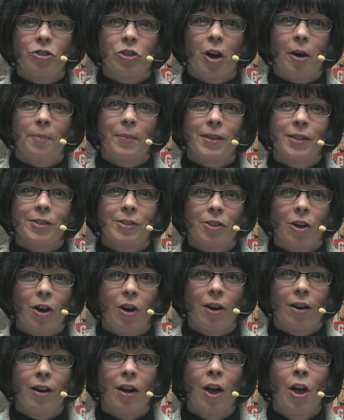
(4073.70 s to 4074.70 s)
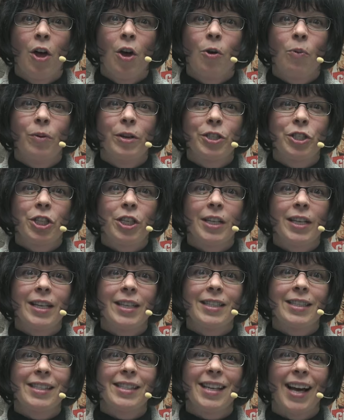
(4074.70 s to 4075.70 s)
topping song, which
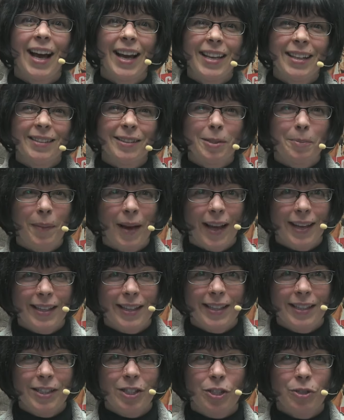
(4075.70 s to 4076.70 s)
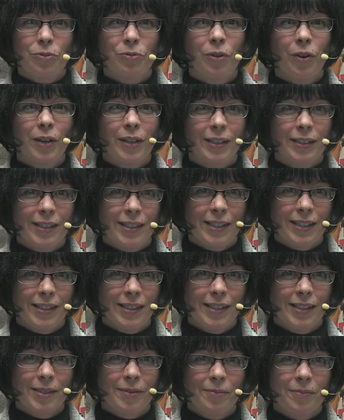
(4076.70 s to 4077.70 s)
entitled Petty to
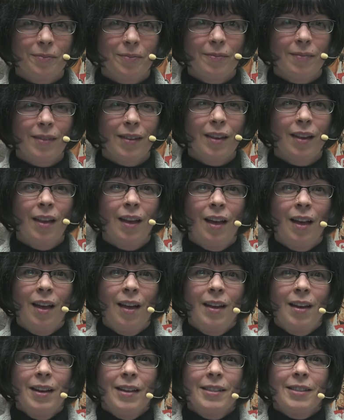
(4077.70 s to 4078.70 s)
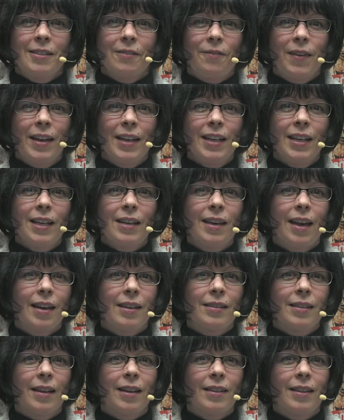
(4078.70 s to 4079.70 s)
royalties. Defending a
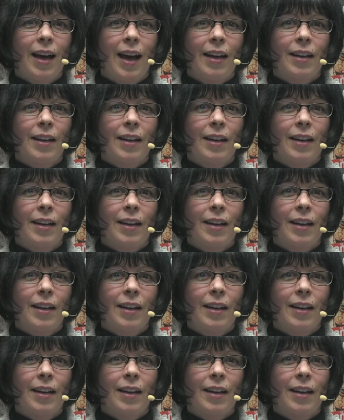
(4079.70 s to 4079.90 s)
case like